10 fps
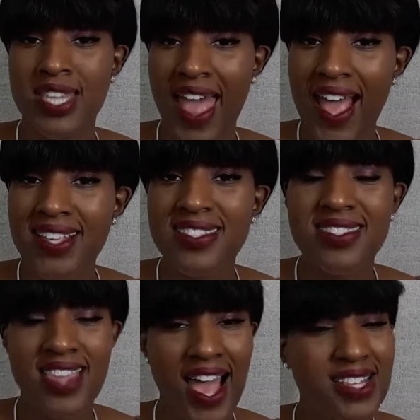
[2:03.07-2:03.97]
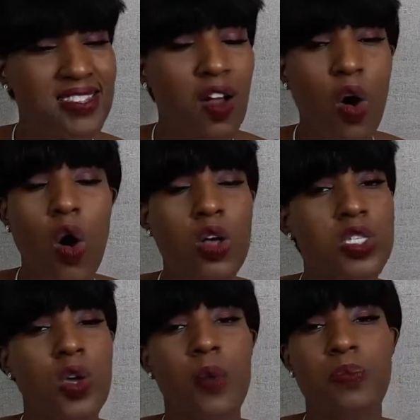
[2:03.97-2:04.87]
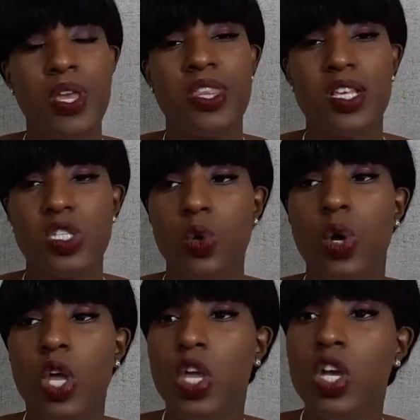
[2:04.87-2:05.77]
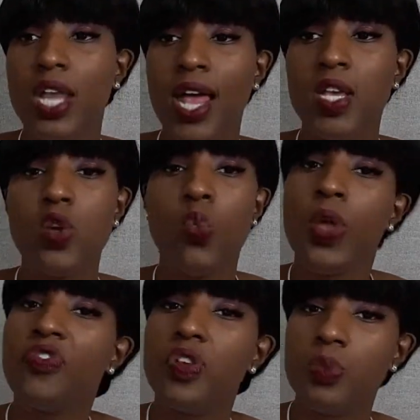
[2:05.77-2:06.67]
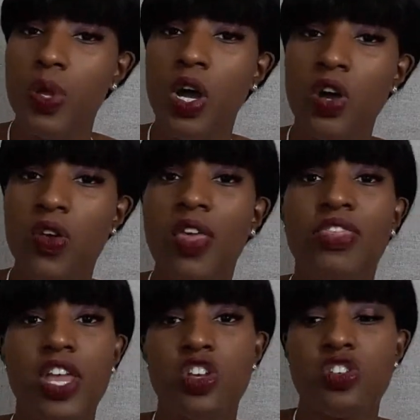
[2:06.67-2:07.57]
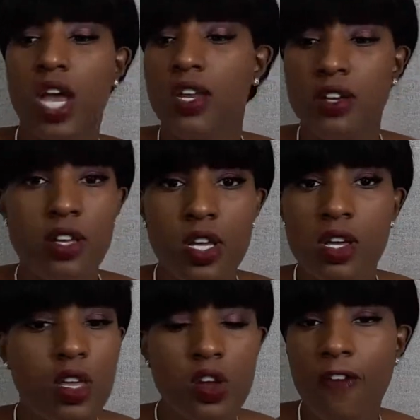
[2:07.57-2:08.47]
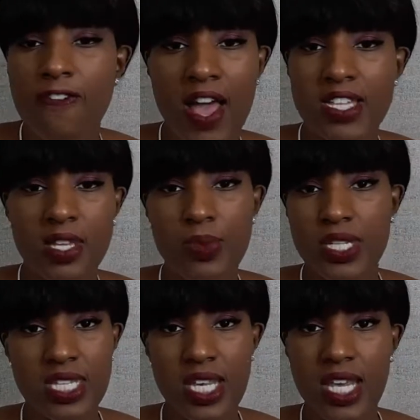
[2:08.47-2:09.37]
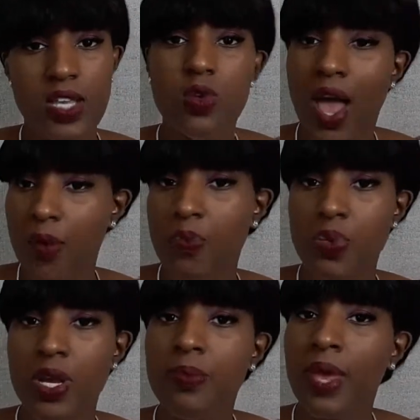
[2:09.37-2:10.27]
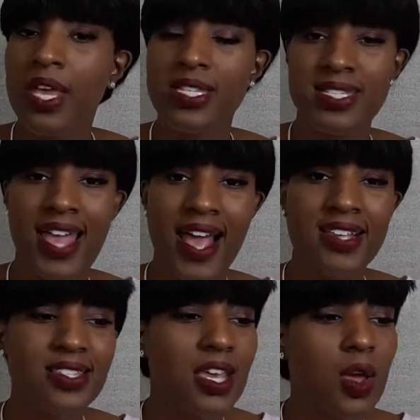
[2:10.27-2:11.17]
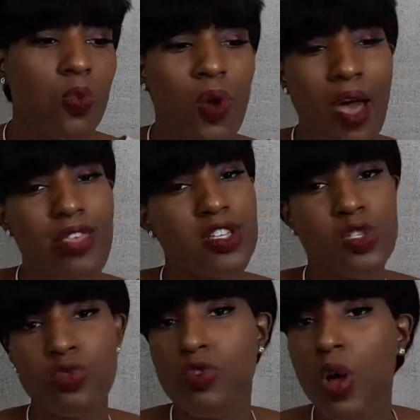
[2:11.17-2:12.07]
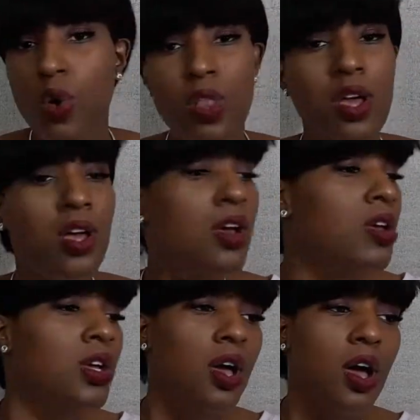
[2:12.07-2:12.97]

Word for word: snacks, that's also a big thing. So you're not you don't wait for you to be hungry and then you're trying to, you know, find something to eat. You have pre-made snacks whether it's granola,